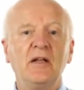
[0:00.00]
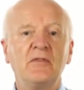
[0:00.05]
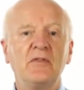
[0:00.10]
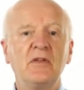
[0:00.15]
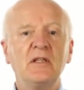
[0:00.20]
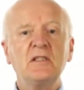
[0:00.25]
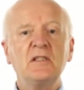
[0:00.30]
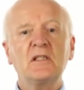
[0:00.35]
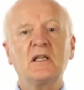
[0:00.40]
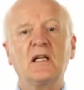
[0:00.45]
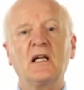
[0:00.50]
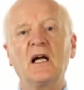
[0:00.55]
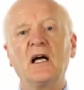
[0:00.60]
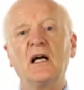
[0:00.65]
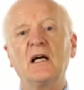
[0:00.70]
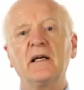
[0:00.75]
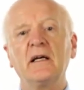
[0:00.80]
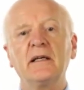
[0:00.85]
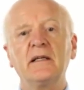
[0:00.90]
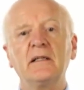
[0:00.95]
This
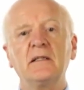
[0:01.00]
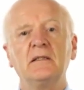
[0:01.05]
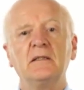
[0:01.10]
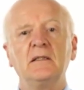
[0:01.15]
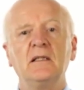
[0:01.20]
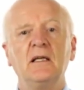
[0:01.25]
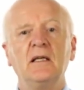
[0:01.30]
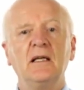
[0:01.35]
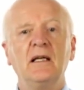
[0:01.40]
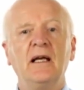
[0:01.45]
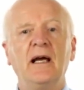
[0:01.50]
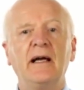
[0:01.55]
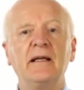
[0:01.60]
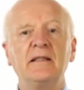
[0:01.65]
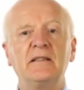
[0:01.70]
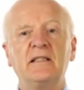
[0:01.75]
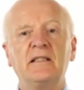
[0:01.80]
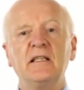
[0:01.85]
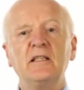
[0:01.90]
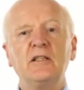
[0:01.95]
guide
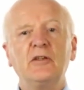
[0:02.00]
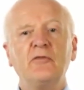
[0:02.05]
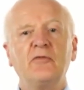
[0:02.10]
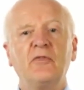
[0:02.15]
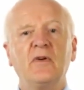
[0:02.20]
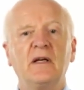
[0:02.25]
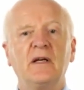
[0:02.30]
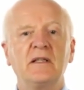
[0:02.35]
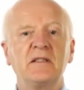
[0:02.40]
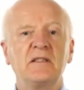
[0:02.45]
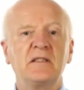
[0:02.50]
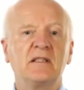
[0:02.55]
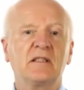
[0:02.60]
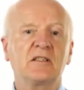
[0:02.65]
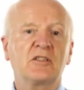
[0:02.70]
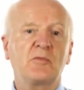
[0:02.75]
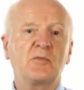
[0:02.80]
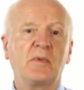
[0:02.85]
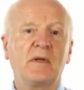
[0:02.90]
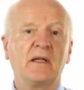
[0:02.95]
identifies and
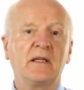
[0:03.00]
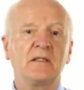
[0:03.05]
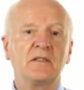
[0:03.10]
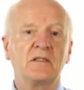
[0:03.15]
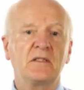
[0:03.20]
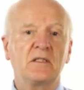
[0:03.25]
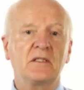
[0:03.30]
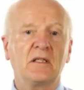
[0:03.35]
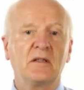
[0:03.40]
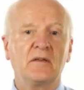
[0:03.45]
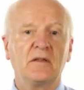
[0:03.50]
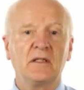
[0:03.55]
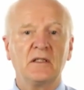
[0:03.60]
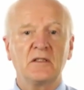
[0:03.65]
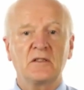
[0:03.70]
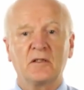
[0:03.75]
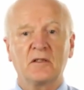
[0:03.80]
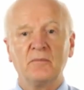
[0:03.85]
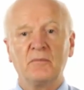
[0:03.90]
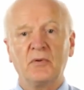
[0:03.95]
explains these
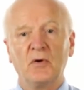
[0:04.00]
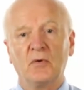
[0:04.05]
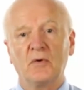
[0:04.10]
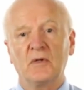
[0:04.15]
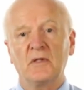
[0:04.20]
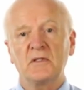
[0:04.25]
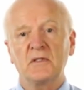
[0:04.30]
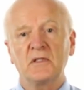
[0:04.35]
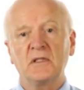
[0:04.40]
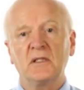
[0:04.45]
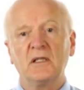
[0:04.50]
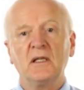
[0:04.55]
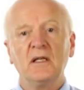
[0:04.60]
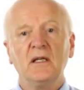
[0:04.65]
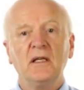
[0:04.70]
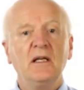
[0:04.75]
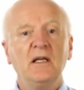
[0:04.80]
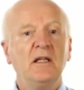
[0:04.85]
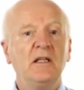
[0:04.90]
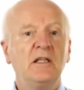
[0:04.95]
components.
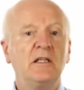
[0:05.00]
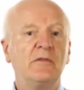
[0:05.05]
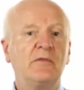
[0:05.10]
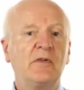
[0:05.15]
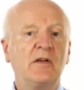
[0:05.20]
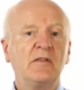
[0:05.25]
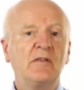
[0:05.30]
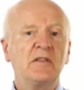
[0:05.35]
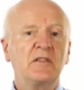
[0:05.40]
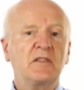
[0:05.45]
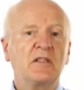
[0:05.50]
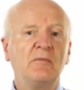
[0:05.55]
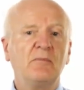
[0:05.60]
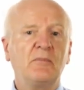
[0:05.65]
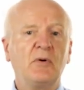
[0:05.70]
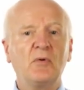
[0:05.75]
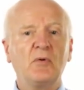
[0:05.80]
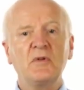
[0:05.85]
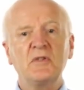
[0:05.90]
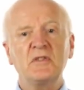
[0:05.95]
The various
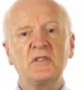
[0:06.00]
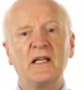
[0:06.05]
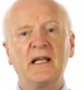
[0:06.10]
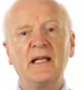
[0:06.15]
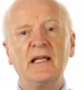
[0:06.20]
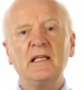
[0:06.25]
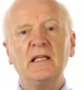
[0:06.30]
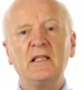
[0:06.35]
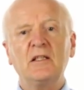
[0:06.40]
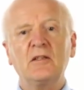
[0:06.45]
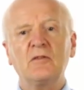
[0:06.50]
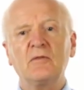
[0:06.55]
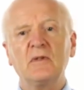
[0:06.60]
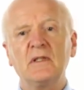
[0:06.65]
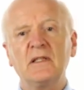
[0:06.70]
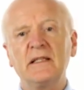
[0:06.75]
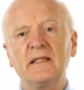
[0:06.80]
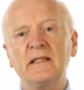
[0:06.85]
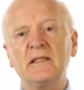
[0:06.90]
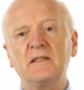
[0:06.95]
components
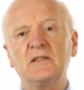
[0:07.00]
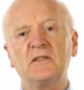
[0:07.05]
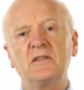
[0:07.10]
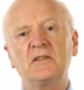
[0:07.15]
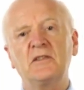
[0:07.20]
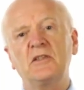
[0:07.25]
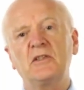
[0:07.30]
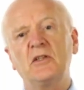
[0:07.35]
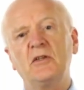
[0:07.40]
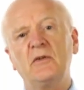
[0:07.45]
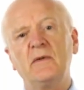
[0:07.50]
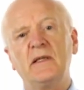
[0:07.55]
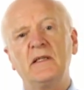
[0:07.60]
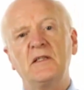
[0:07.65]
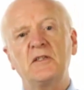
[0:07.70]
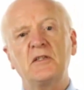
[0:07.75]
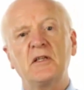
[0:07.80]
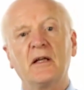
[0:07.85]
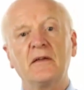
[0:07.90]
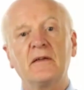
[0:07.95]
interrelate to
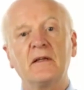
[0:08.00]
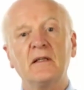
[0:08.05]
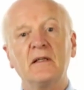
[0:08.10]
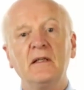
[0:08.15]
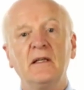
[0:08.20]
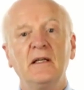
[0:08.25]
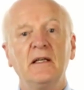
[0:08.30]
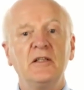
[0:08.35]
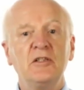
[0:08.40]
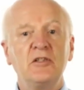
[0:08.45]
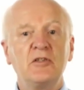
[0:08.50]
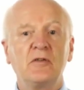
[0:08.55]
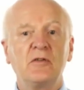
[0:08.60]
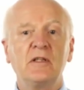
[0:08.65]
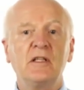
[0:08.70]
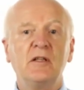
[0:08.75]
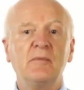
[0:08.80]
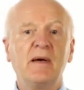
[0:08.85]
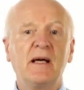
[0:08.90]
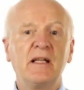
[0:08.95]
each other during
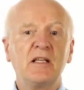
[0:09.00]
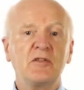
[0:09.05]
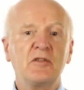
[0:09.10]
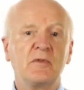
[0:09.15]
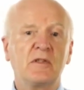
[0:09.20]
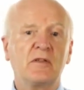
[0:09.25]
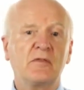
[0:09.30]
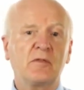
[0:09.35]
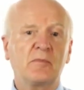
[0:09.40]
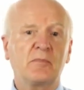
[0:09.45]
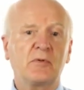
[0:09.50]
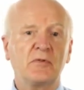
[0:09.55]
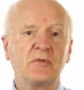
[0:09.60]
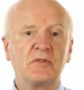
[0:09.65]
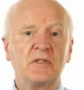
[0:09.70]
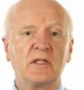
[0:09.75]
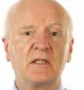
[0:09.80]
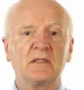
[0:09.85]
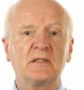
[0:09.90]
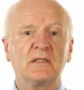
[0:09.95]
the management of a
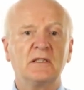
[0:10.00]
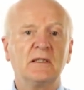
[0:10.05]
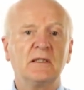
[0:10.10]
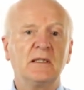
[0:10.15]
project.